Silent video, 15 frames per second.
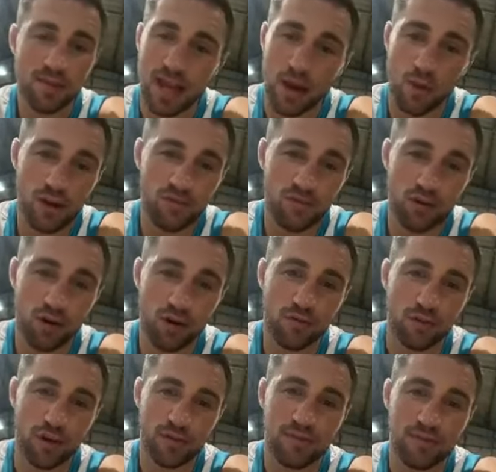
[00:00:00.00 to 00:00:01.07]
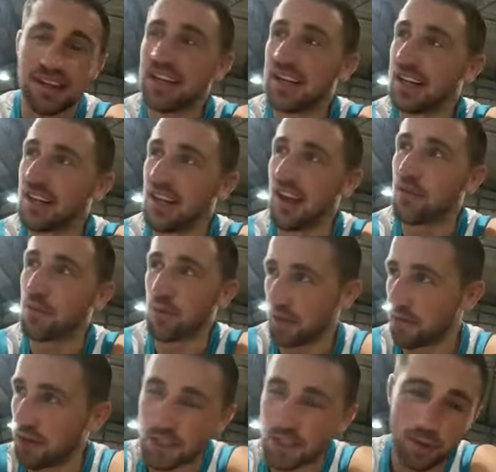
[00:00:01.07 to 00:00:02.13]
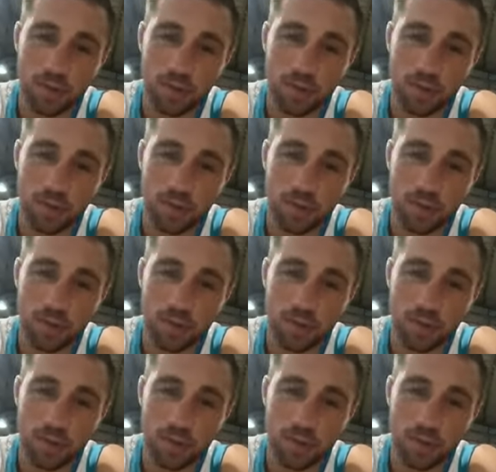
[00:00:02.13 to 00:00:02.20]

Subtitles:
That went wrong for him. Everybody thinks